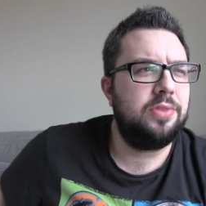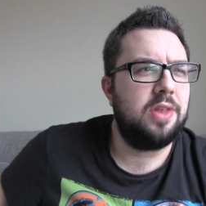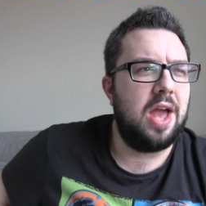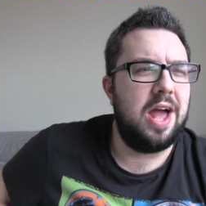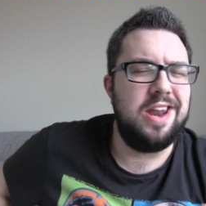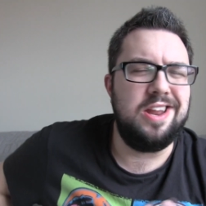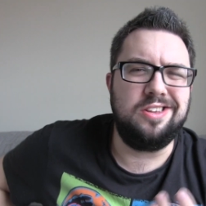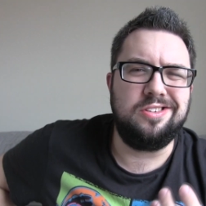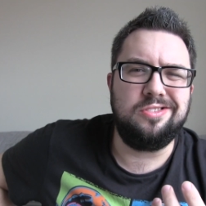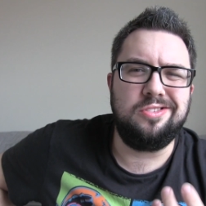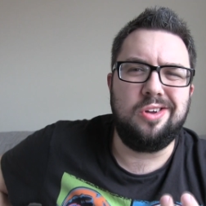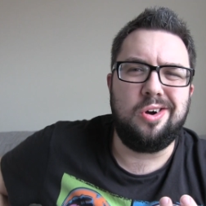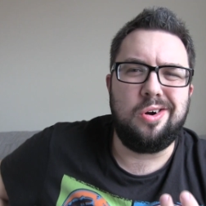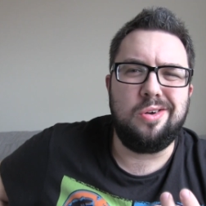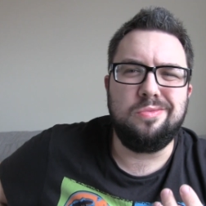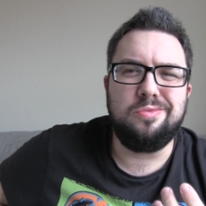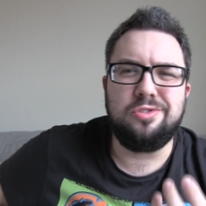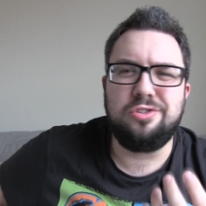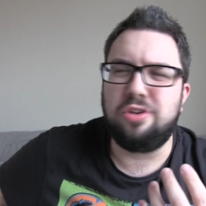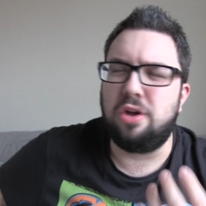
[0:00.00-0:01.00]
and it's
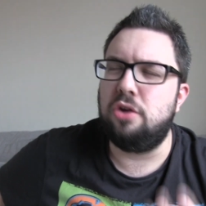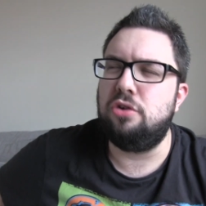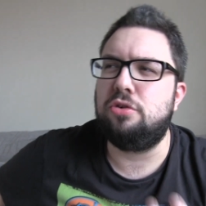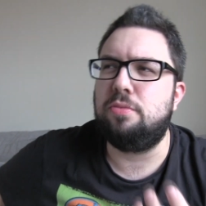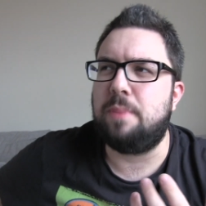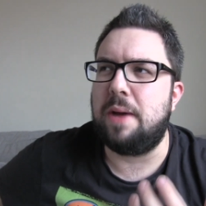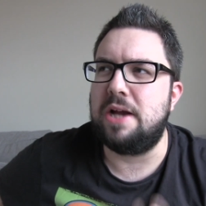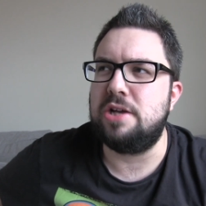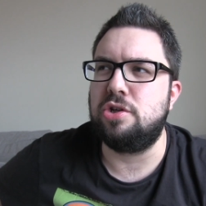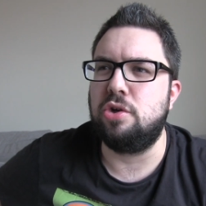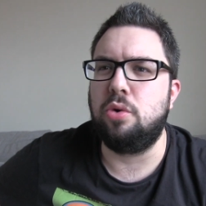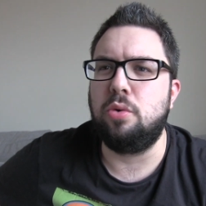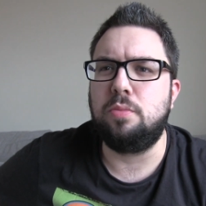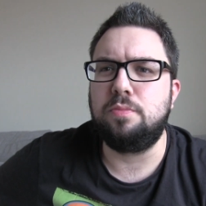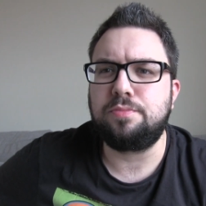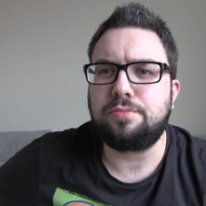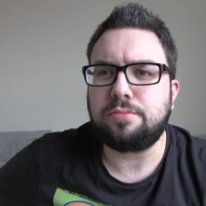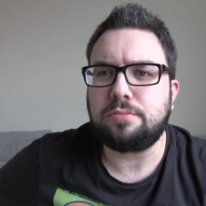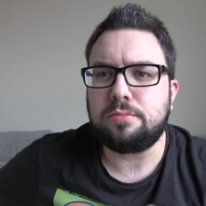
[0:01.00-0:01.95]
not so special.